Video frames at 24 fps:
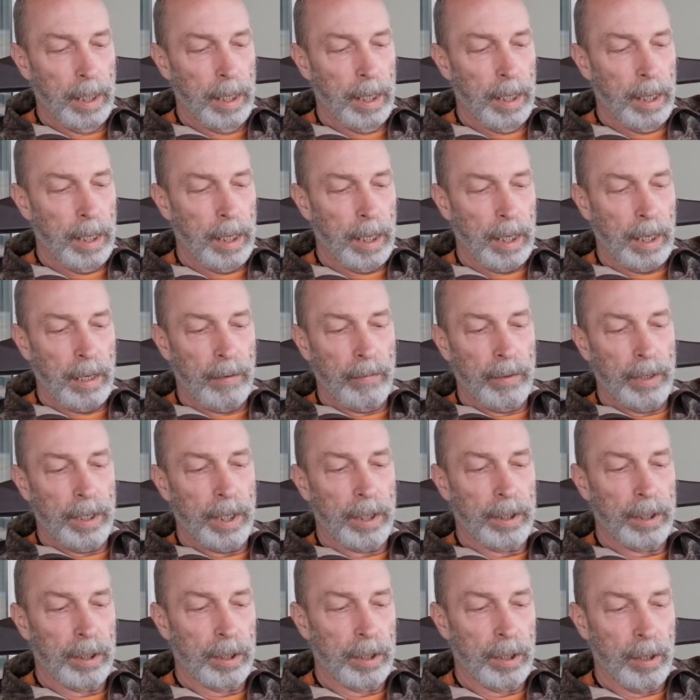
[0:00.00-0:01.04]
If it
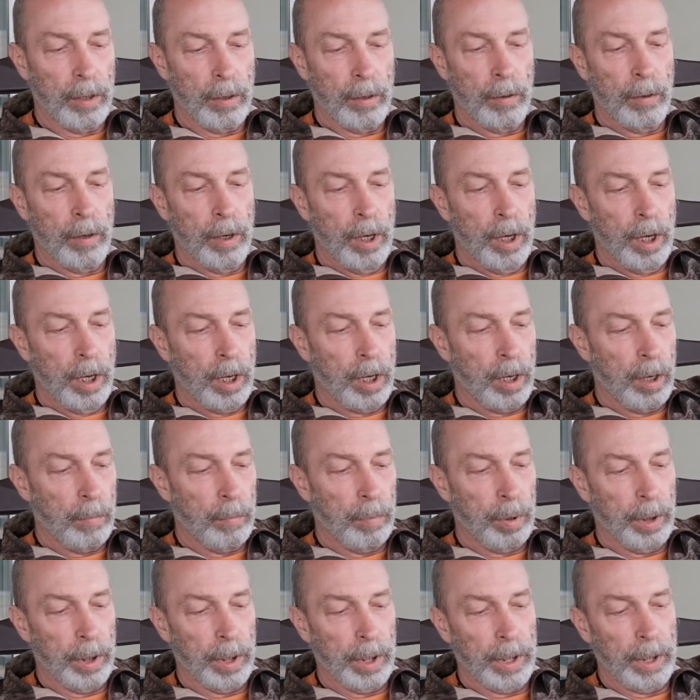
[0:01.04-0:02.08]
doesn't go
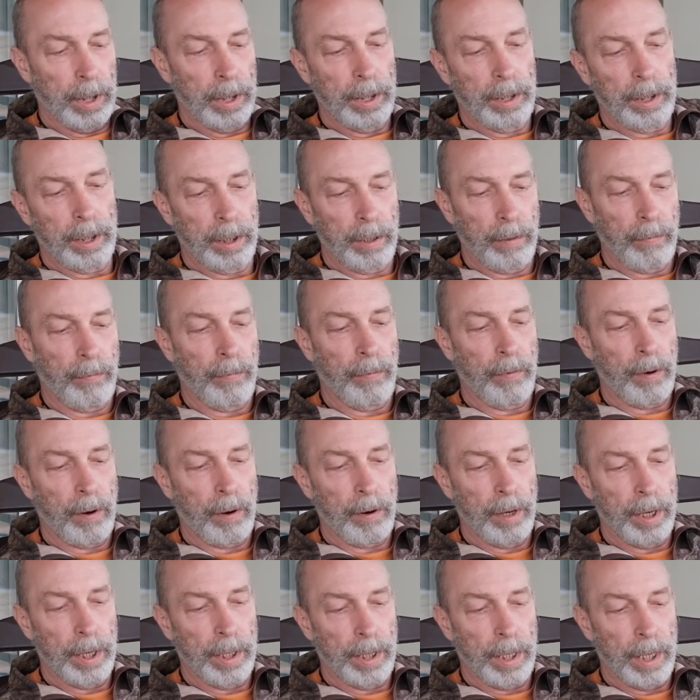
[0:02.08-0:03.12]
completely to the far
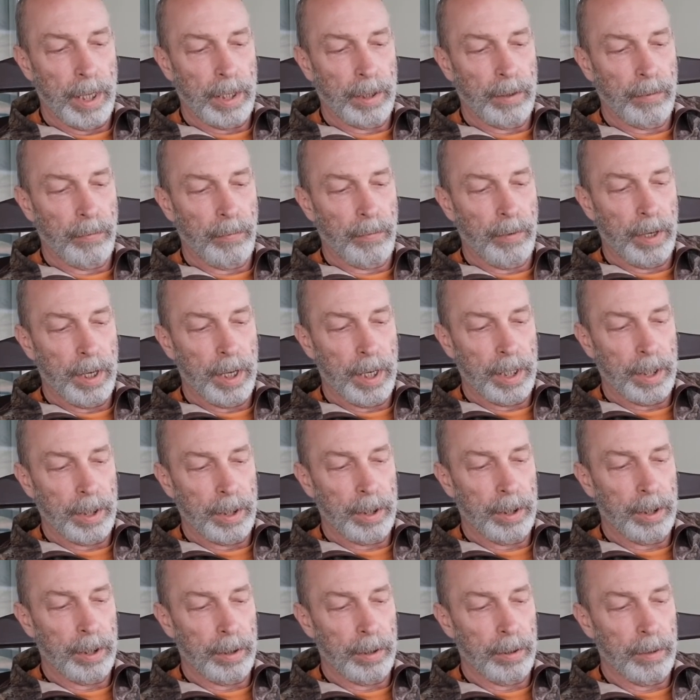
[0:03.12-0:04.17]
end, that's fine
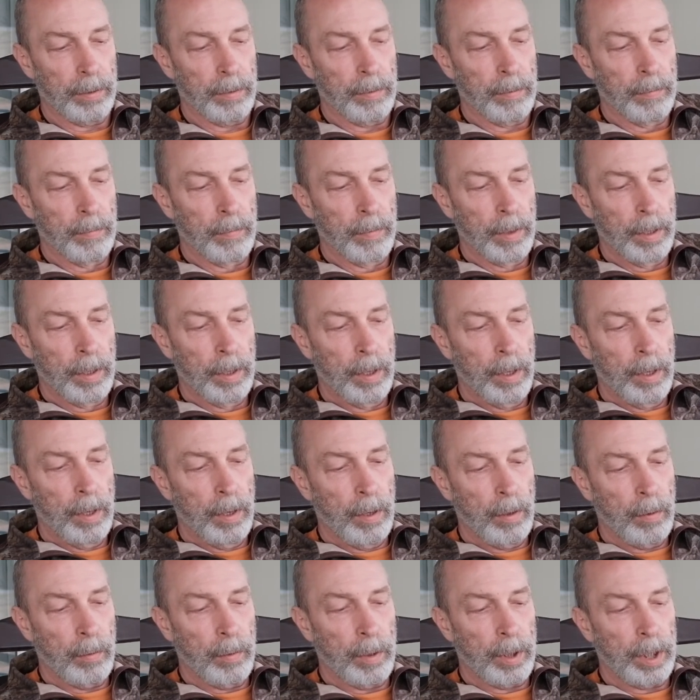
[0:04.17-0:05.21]
too.
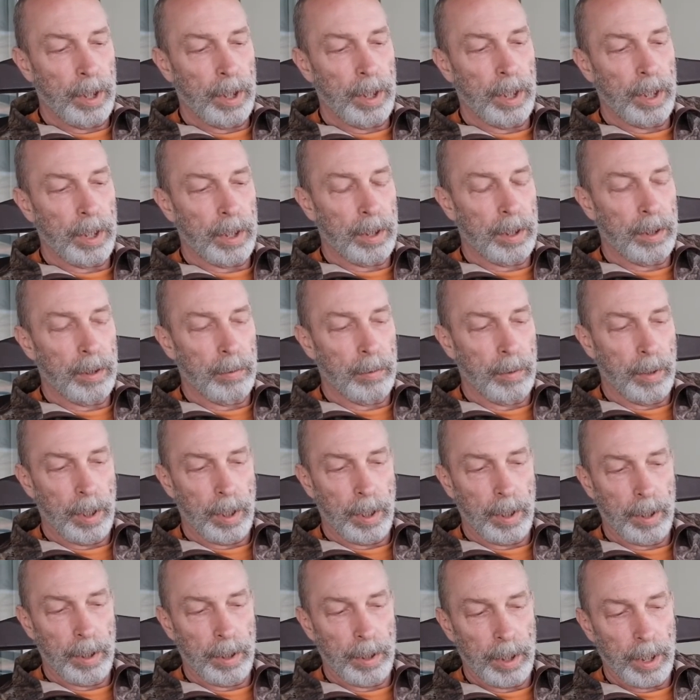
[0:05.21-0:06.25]
When you get to where
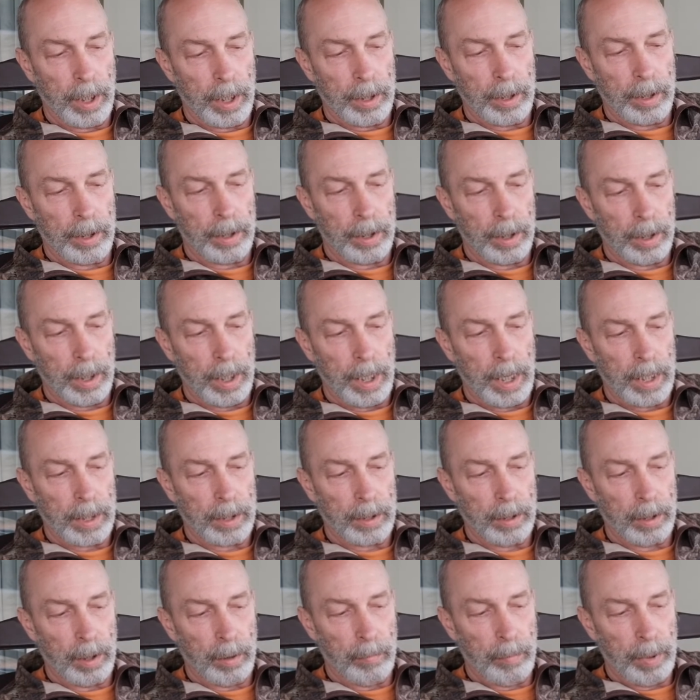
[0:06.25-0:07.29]
you got just the last little
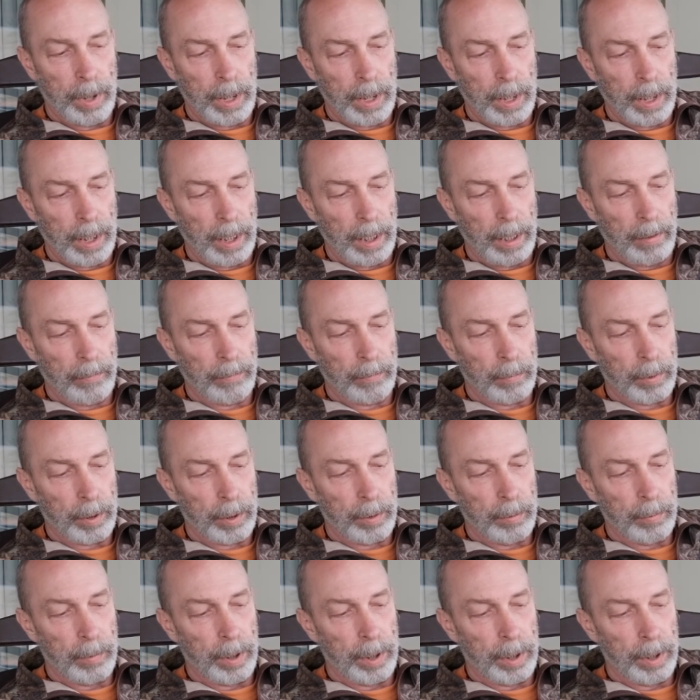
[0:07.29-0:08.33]
bit left, what you
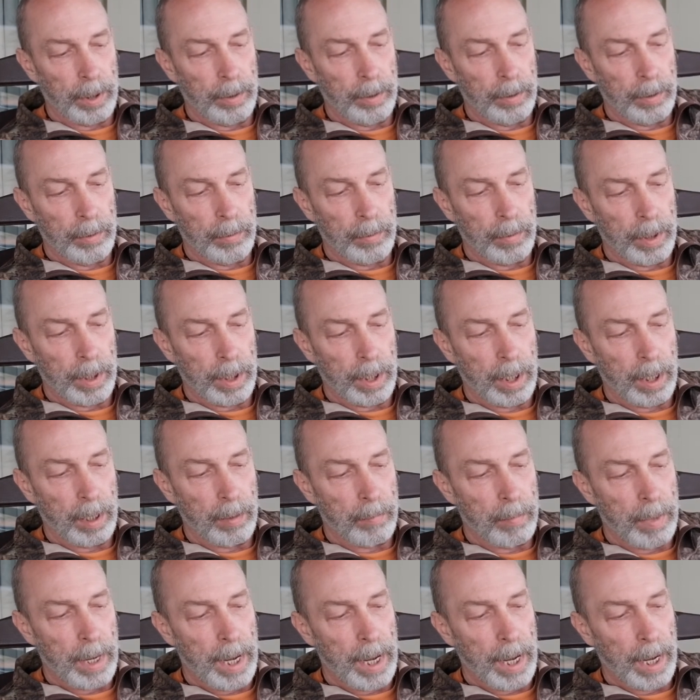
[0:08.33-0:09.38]
want to do is you want to come
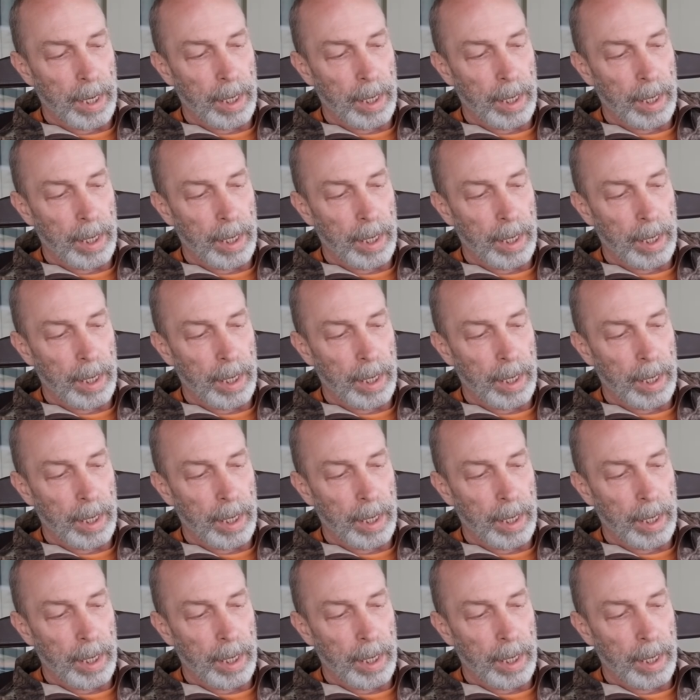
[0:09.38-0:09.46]
back